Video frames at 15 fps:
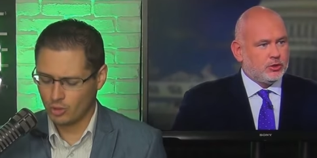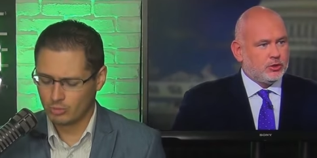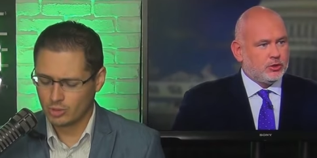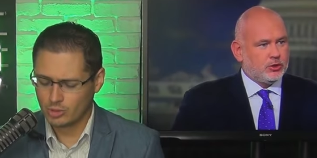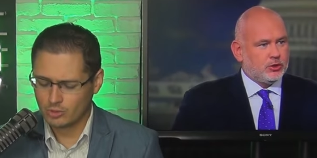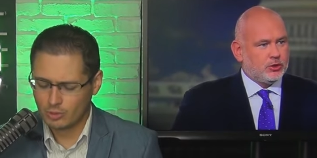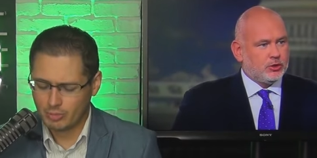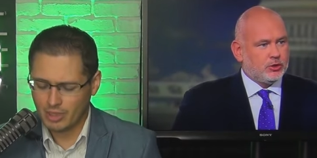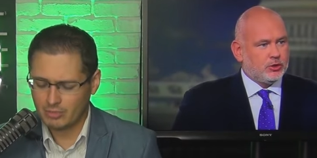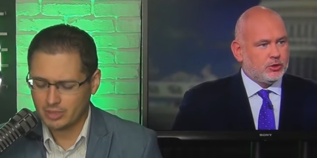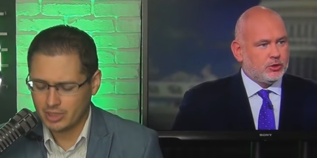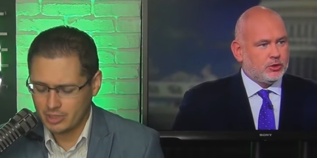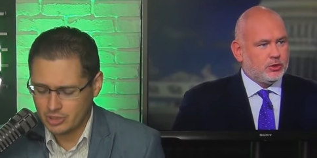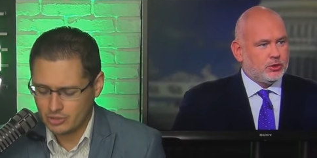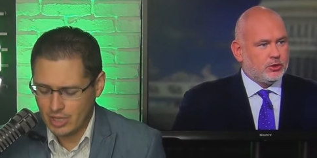Speaker 1: former
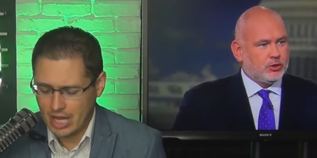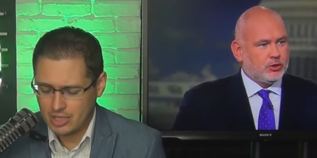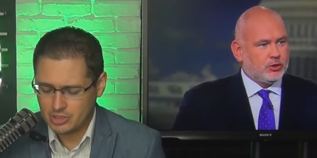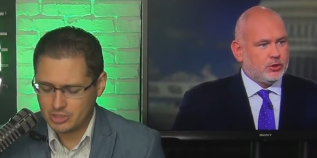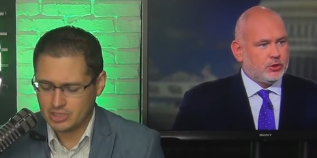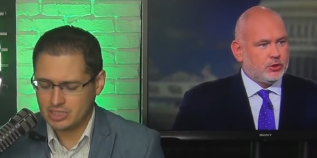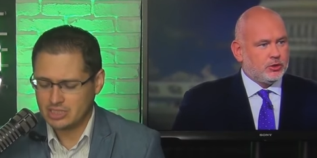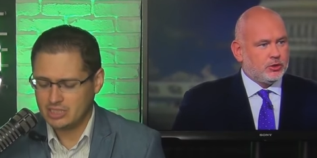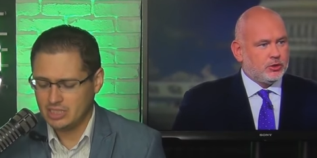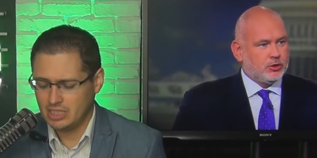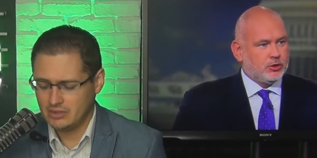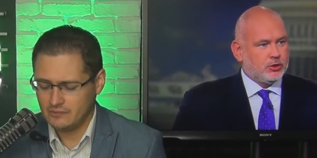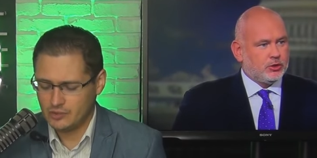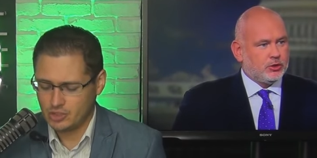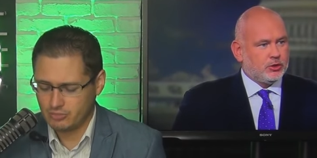Republican strategist
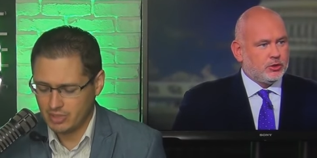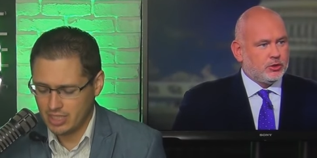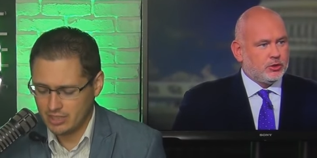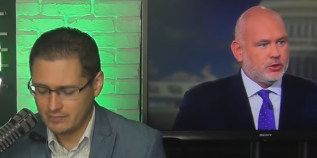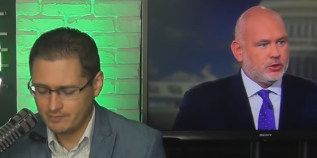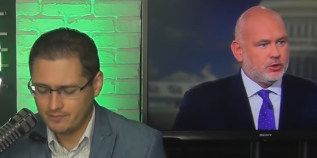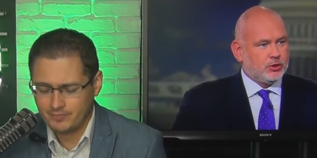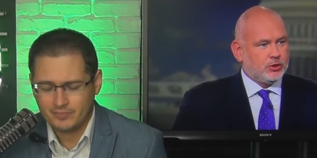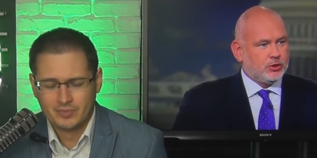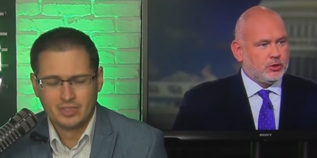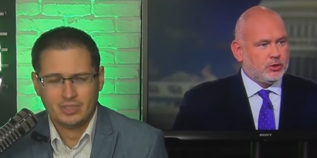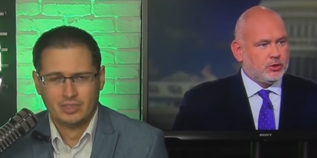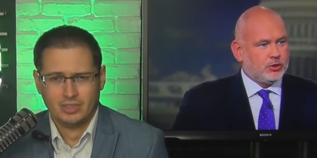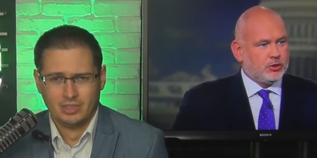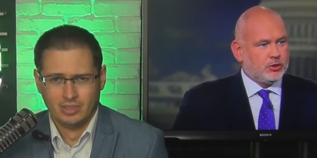Steve Schmidt
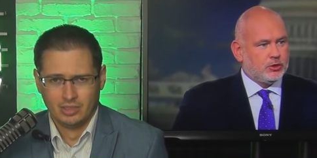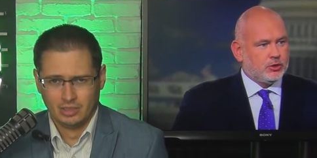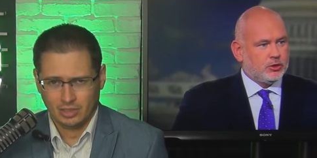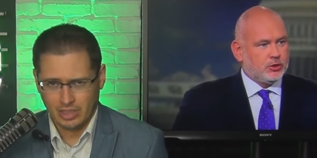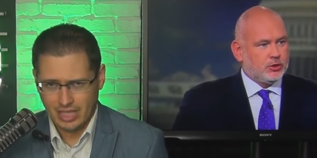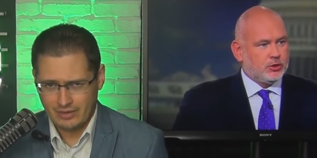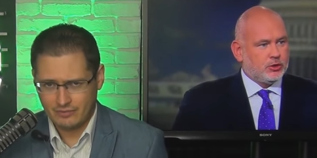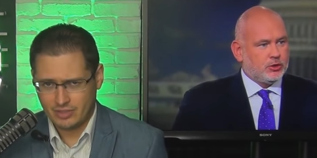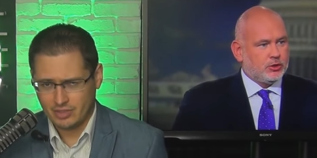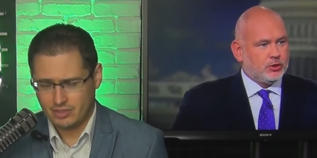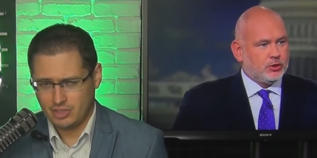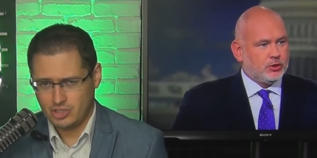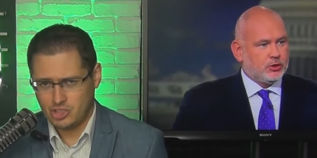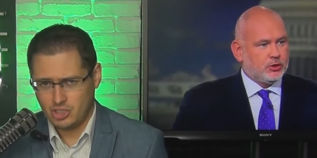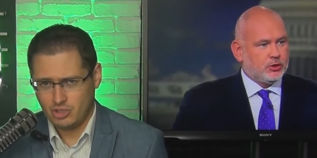left
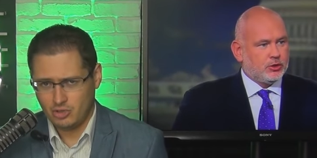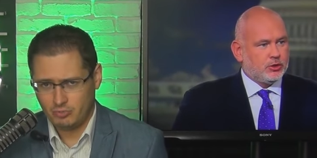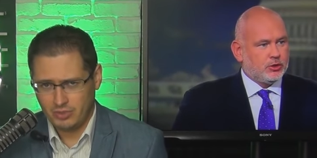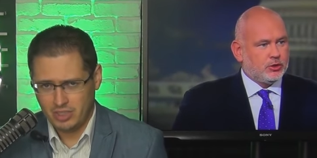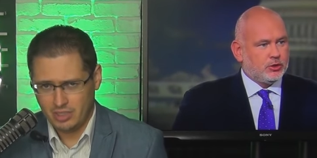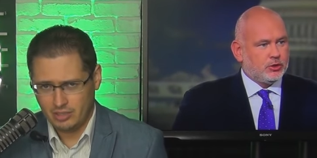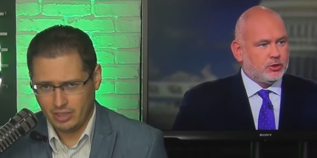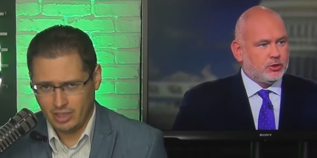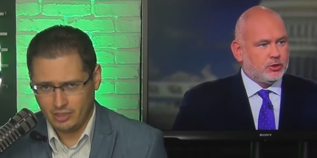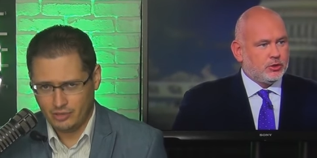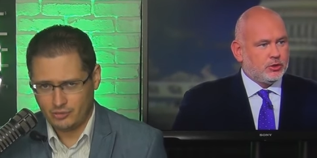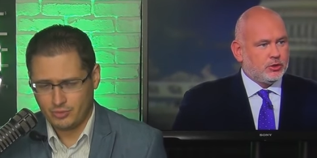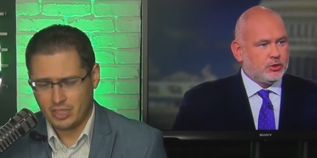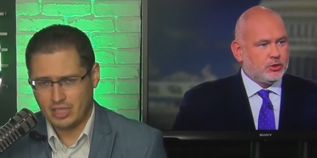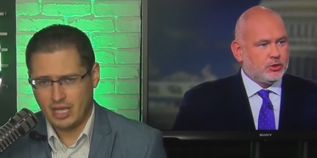the G O P
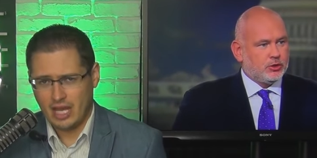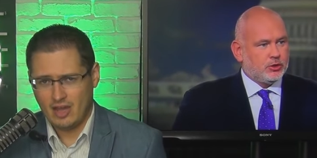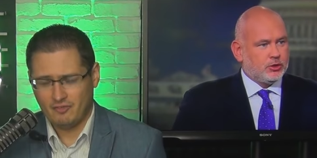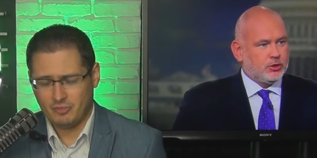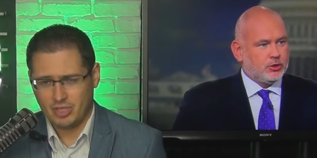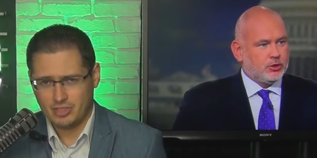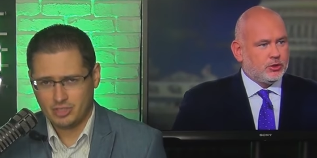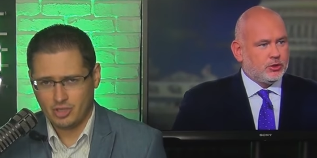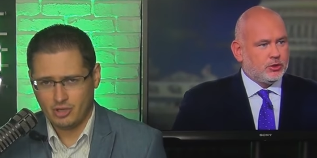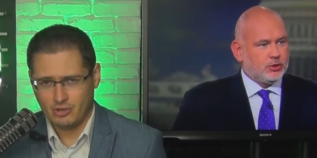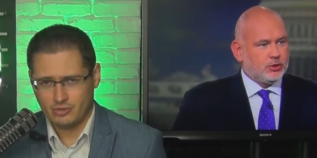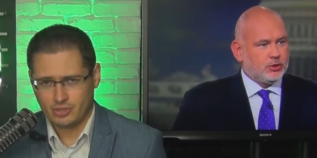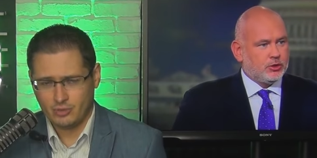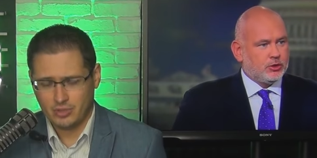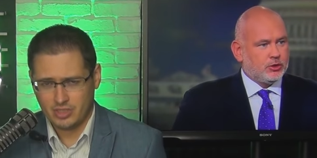like three and a half minutes
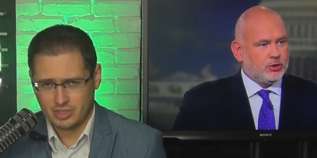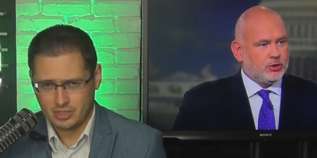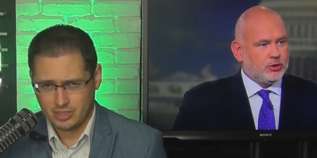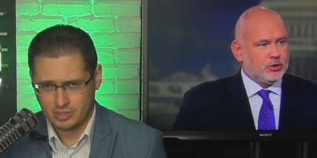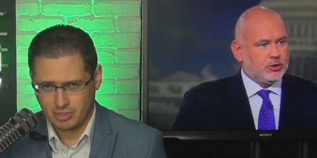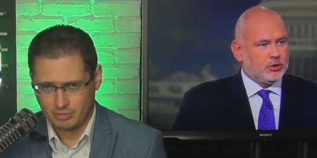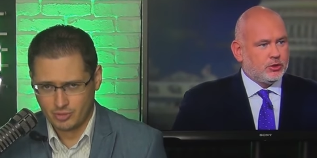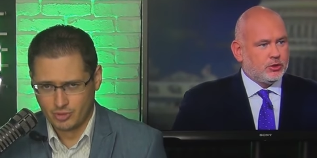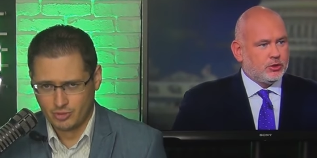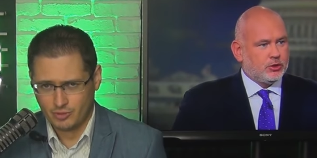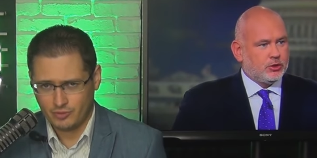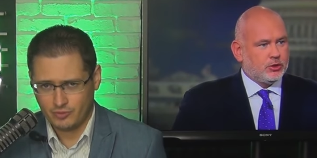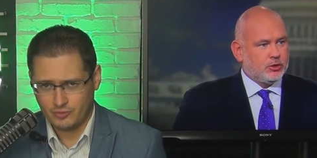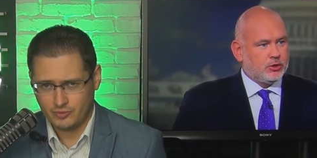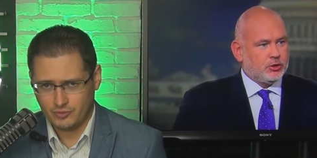ago, so he thinks he's some
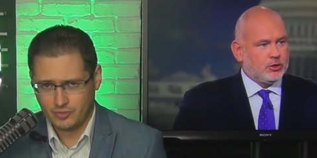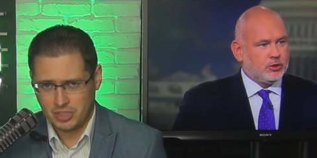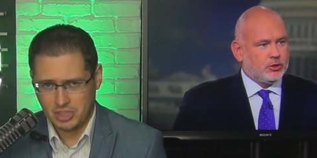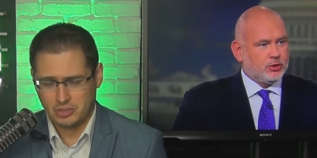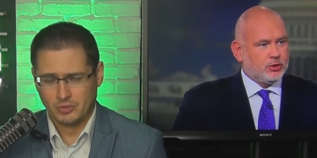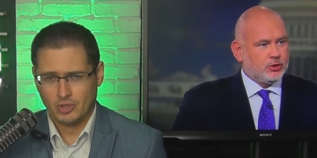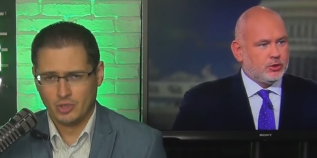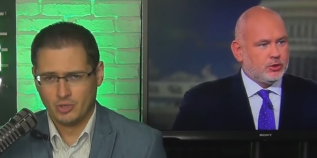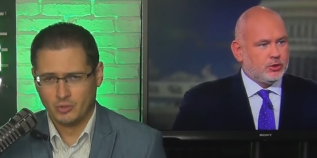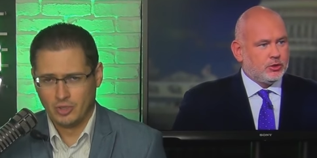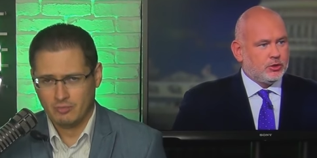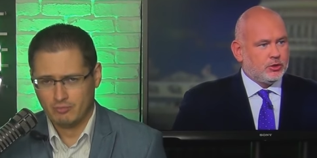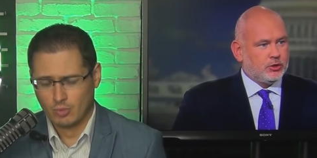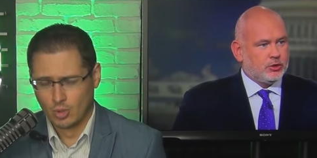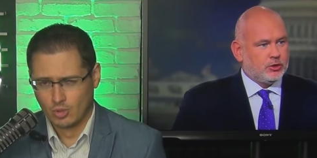sort of
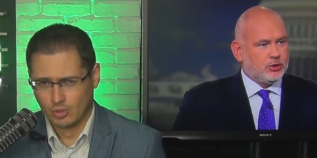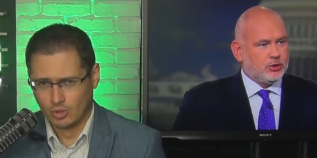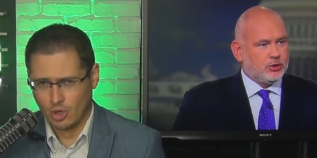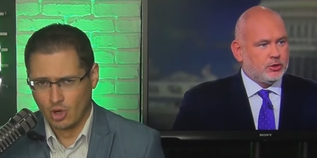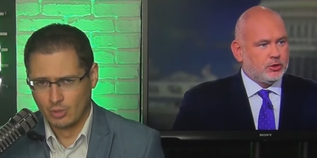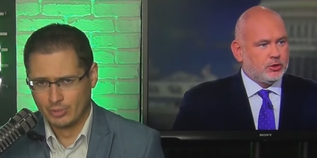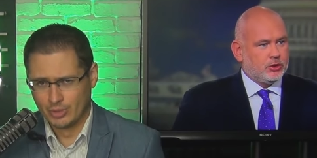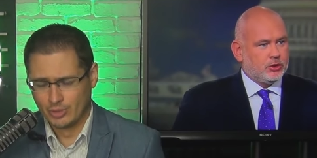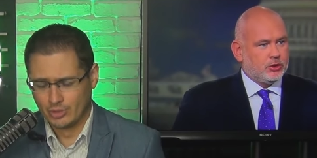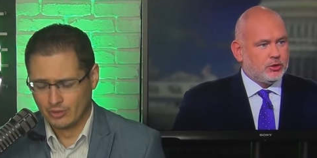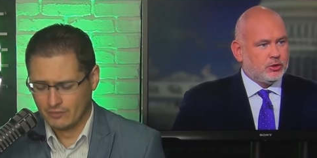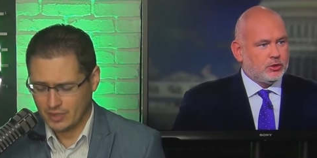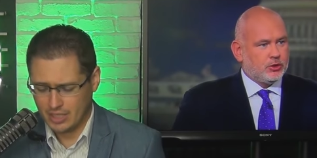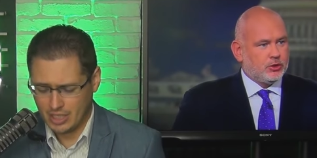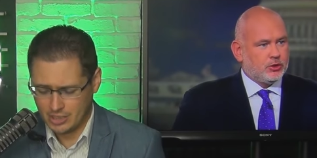hero and moral
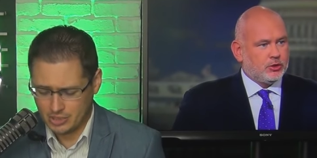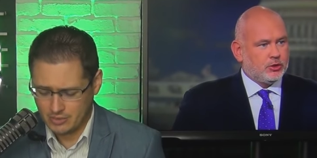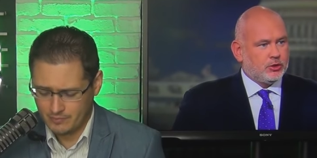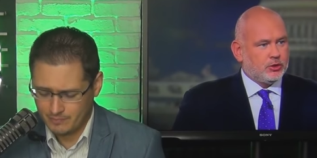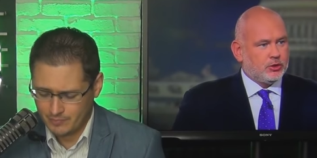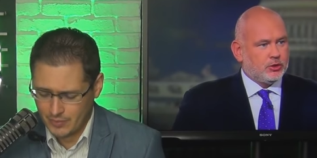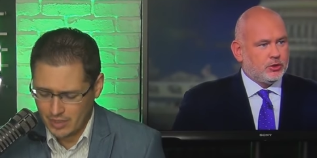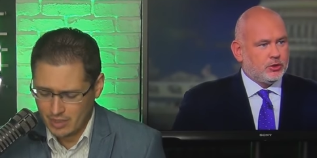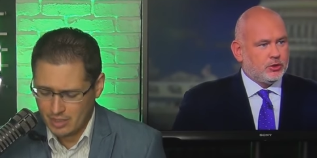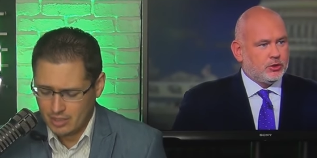arbiter of the nation.